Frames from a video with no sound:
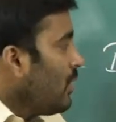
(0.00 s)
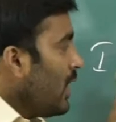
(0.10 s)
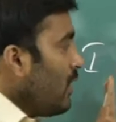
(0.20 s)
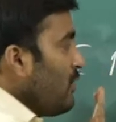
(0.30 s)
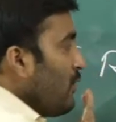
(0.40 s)

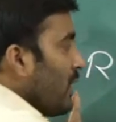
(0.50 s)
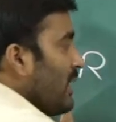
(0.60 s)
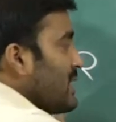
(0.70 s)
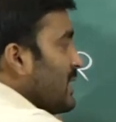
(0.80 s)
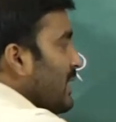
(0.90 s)
Now if you
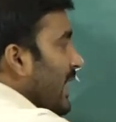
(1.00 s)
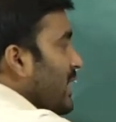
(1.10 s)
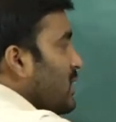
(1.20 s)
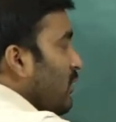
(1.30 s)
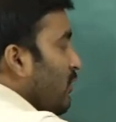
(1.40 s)
consider the
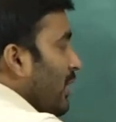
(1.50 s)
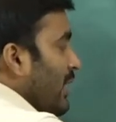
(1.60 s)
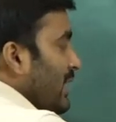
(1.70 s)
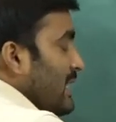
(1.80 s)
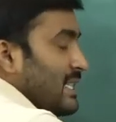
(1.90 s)
direction of
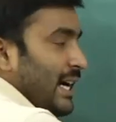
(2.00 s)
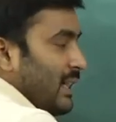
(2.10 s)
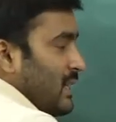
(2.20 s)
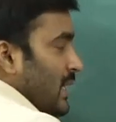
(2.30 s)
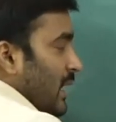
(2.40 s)
current
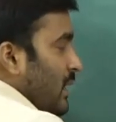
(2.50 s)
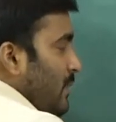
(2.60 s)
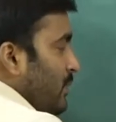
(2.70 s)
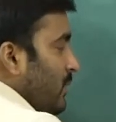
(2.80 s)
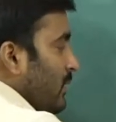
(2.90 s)
inside the cell,
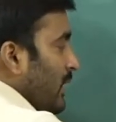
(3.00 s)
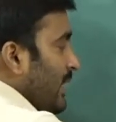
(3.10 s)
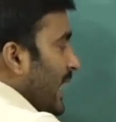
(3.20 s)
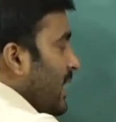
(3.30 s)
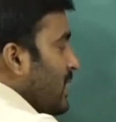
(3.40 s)
the
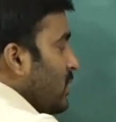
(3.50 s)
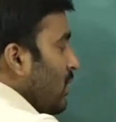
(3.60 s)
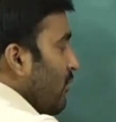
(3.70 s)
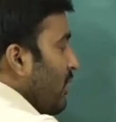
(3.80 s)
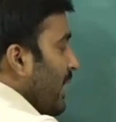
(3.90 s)
direction
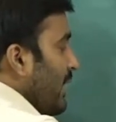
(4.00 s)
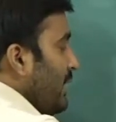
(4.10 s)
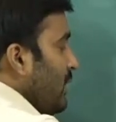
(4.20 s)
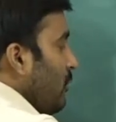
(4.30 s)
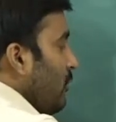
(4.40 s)
of
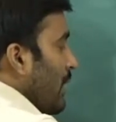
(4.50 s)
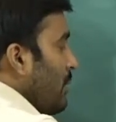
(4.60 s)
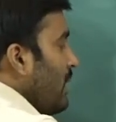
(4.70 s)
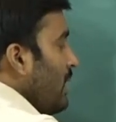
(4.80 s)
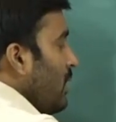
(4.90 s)
current
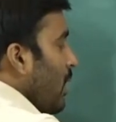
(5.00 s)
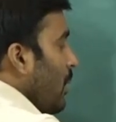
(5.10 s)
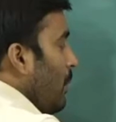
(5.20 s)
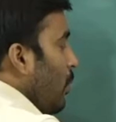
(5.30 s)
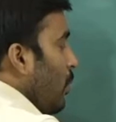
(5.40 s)
will be
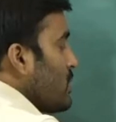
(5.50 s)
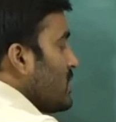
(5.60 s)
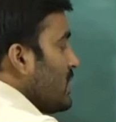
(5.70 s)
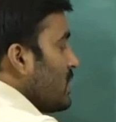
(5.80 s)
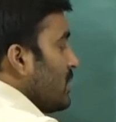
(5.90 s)

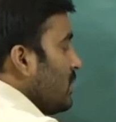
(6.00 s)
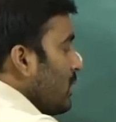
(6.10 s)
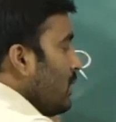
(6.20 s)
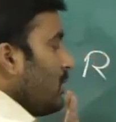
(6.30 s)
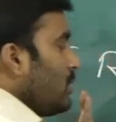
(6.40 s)
opposite
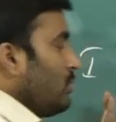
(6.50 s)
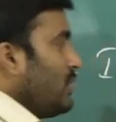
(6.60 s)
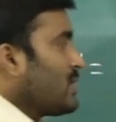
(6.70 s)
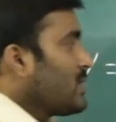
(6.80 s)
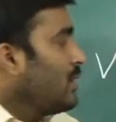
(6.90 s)
to
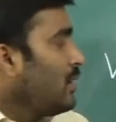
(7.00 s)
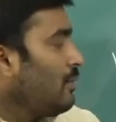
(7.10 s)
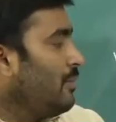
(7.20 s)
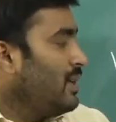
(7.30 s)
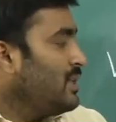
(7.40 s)
this
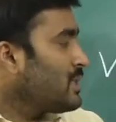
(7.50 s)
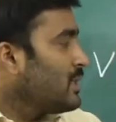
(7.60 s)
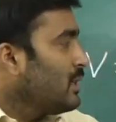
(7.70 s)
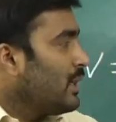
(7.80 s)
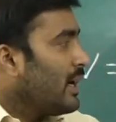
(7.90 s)

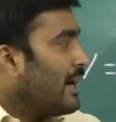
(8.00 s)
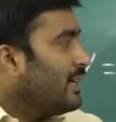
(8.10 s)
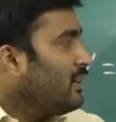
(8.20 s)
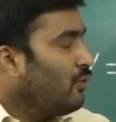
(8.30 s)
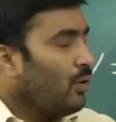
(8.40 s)
means the
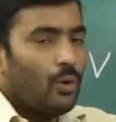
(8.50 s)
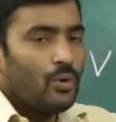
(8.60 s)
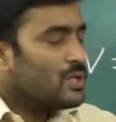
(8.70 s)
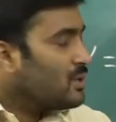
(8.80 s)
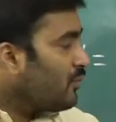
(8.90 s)
current
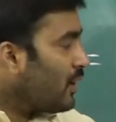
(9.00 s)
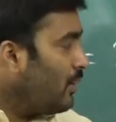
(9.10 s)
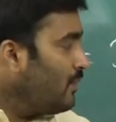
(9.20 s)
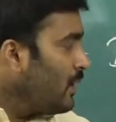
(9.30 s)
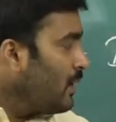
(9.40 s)
flows
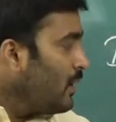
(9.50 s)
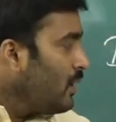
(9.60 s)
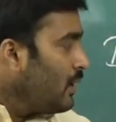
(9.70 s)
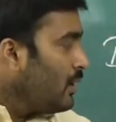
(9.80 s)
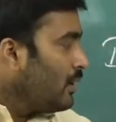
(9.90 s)
from
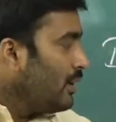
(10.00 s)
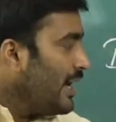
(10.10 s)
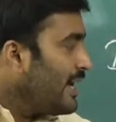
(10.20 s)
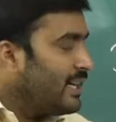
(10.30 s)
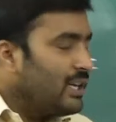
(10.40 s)

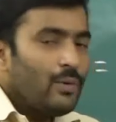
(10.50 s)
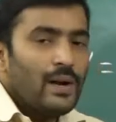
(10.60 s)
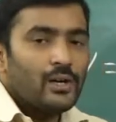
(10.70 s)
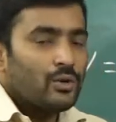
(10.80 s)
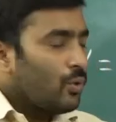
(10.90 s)
negative
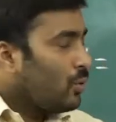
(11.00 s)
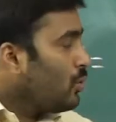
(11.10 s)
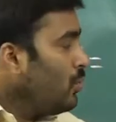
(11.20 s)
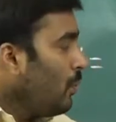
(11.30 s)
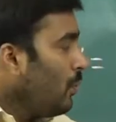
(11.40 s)

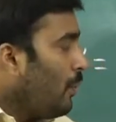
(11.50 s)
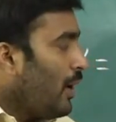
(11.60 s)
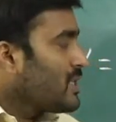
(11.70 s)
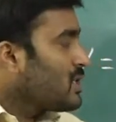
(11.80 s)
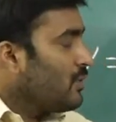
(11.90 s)
electrode to
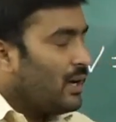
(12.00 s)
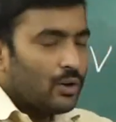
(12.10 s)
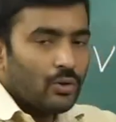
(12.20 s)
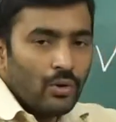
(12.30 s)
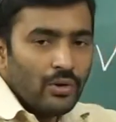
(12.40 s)
positive
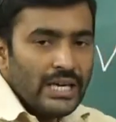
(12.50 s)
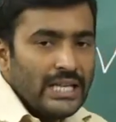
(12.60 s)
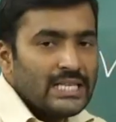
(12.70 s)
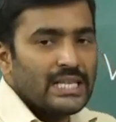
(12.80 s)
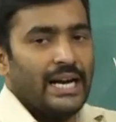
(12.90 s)
electrode
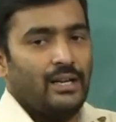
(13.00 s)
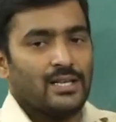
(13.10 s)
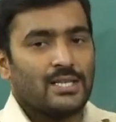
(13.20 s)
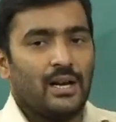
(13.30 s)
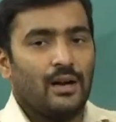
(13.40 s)
inside
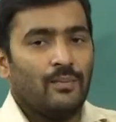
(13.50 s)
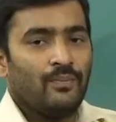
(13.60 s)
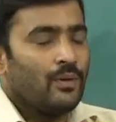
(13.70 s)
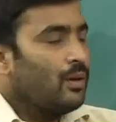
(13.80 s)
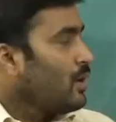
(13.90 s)
the cell.
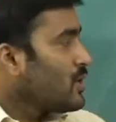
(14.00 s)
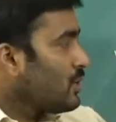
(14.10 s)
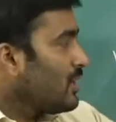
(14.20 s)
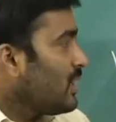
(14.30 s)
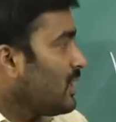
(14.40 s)

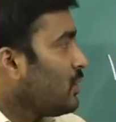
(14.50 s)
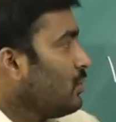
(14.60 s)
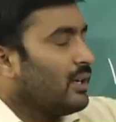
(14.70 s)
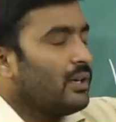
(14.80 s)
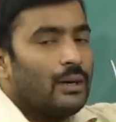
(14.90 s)
So that
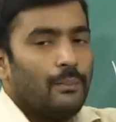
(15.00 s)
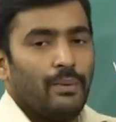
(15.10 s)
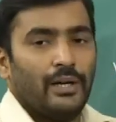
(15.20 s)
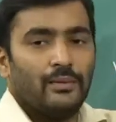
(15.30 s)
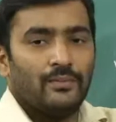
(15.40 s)
circuit can
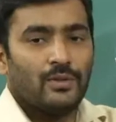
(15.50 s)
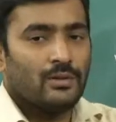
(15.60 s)
complete.